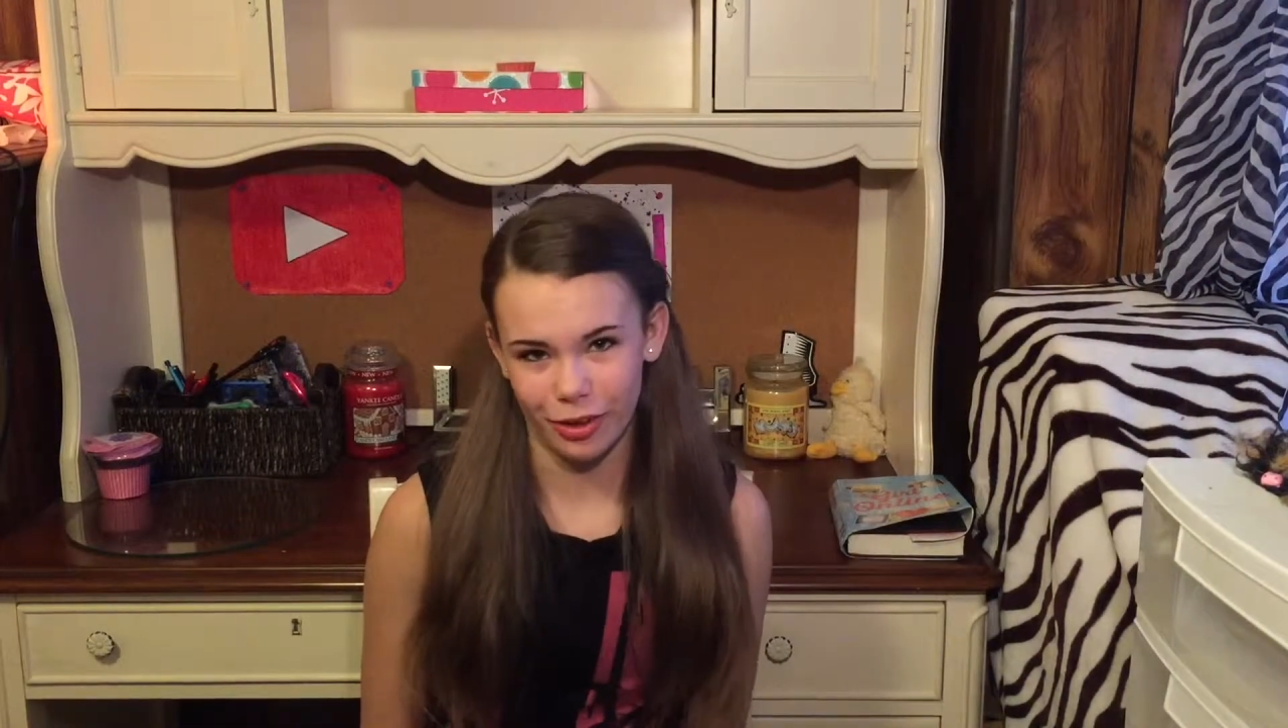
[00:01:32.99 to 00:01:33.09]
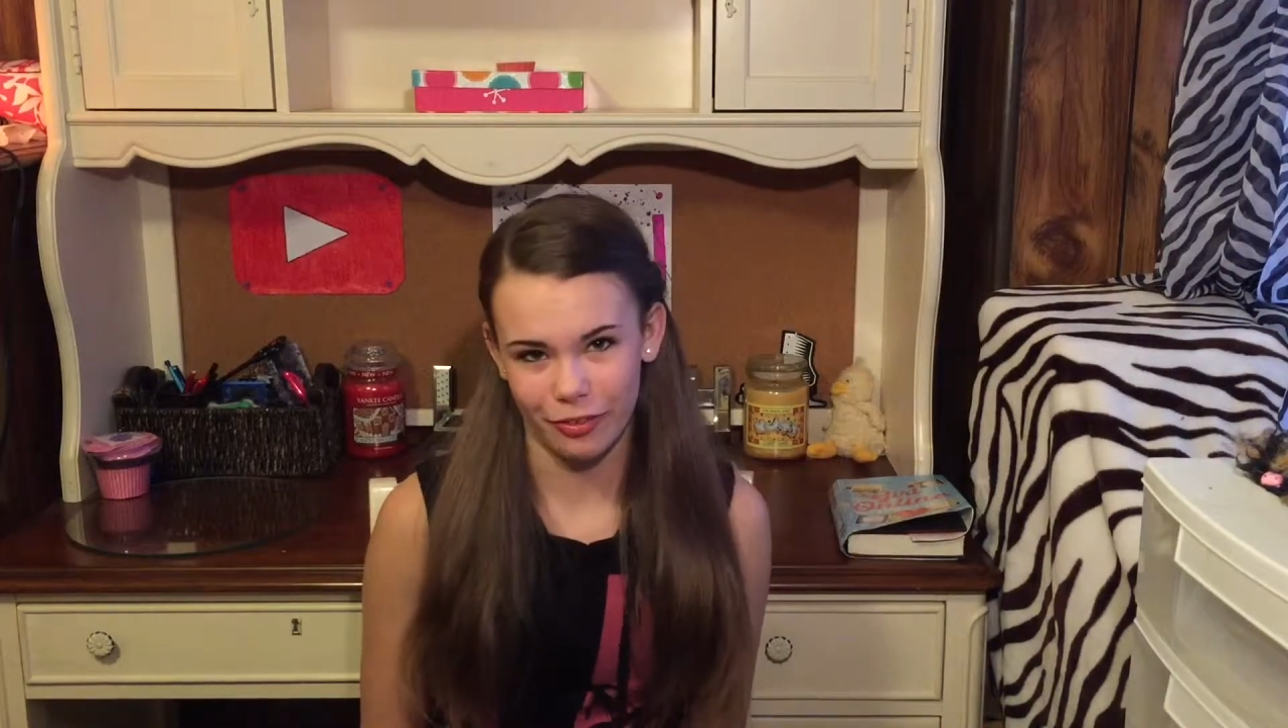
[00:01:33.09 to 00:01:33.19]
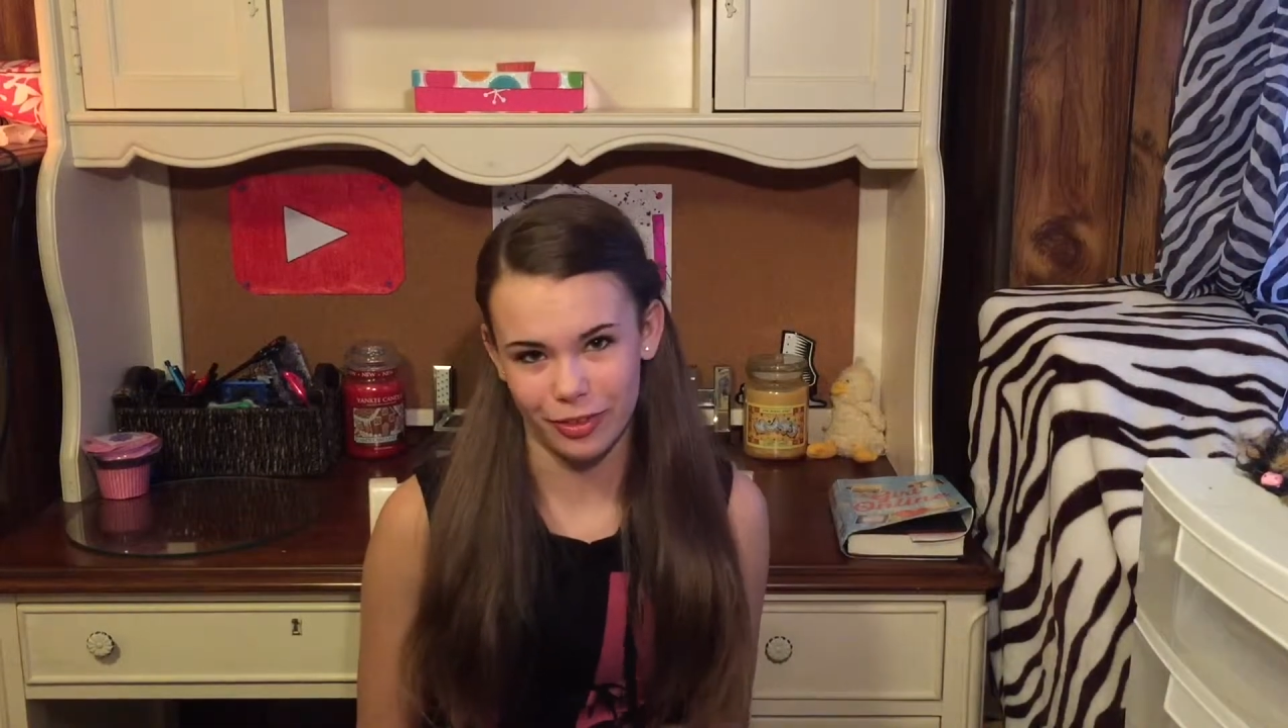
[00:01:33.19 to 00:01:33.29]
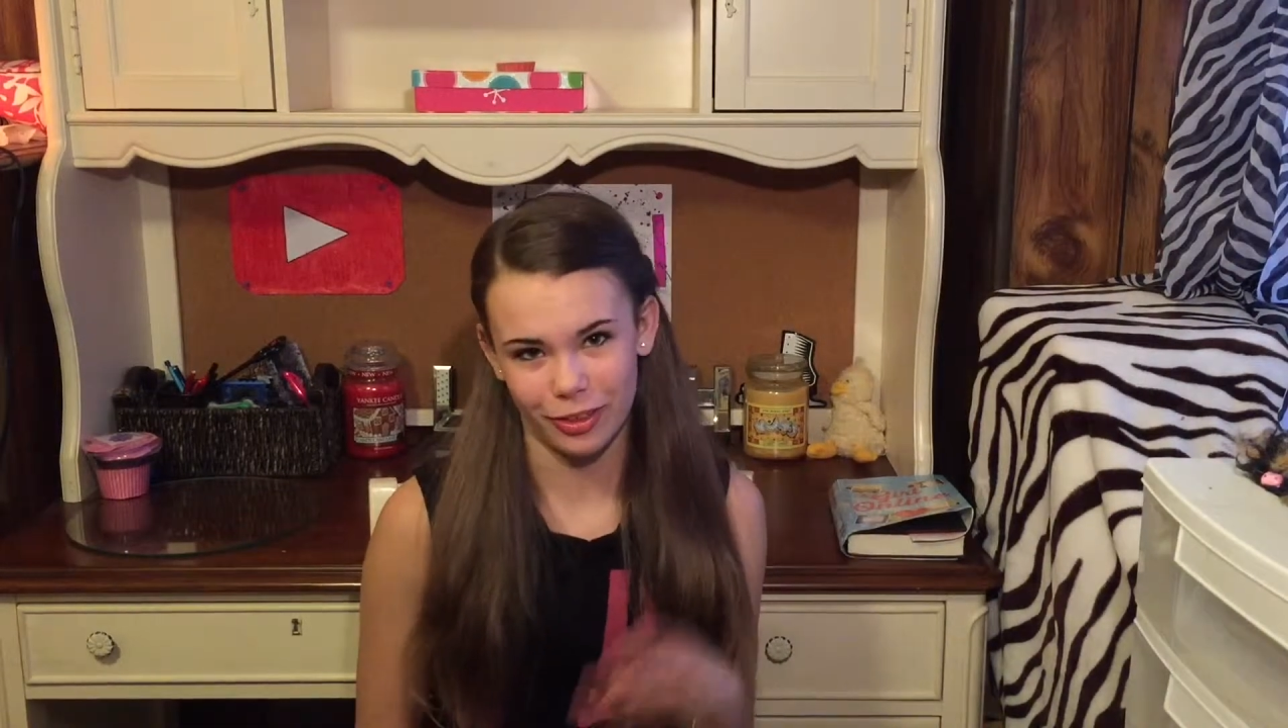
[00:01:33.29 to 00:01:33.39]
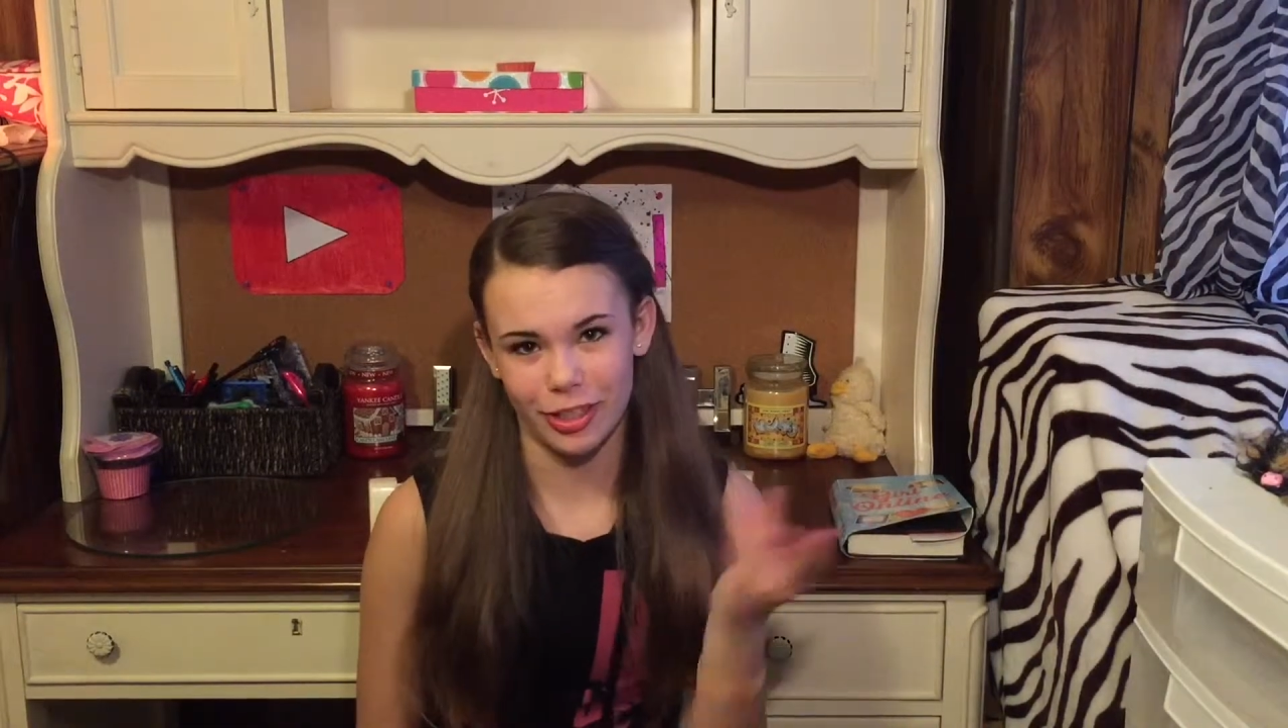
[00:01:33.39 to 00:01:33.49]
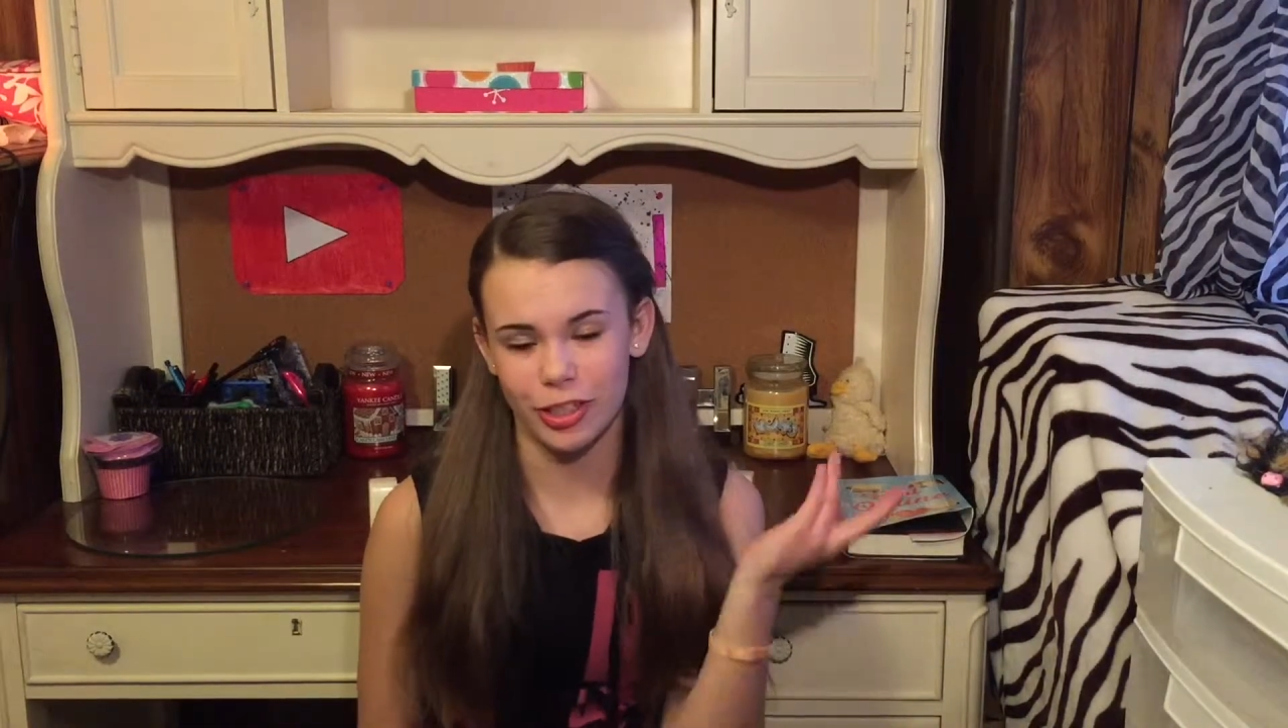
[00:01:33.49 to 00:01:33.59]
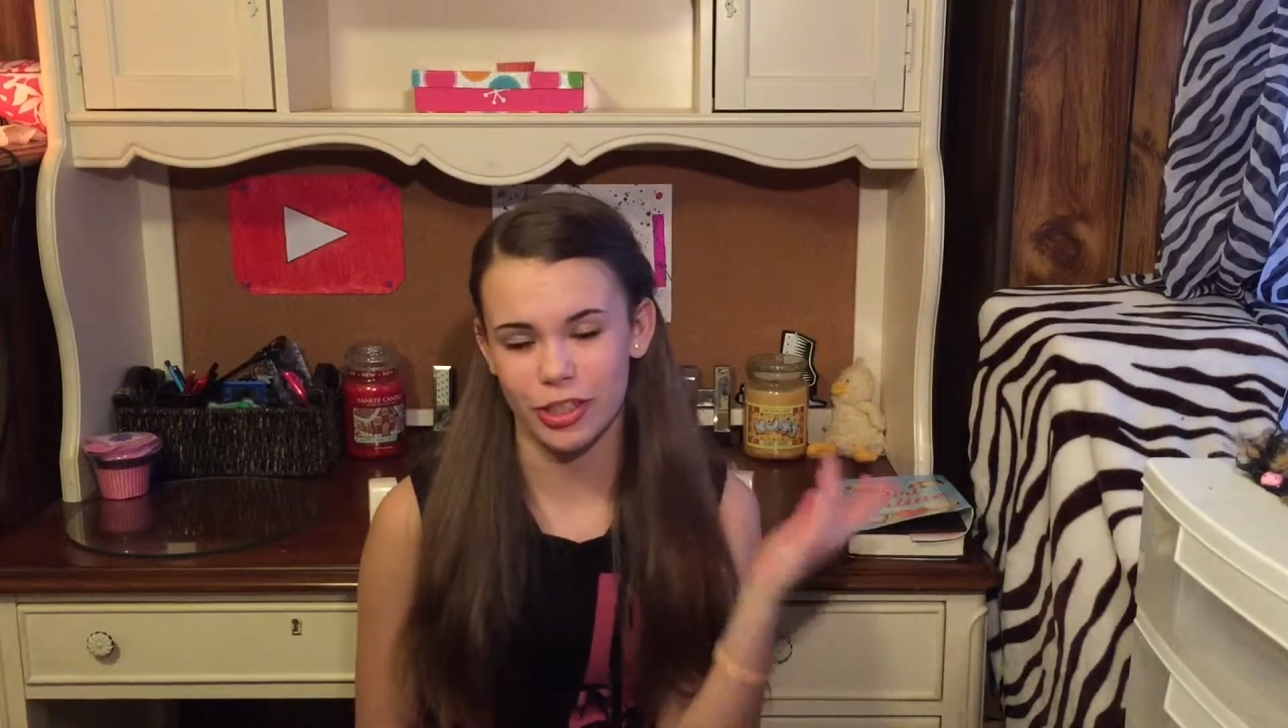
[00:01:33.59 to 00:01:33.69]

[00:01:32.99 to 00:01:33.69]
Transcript: obviously, because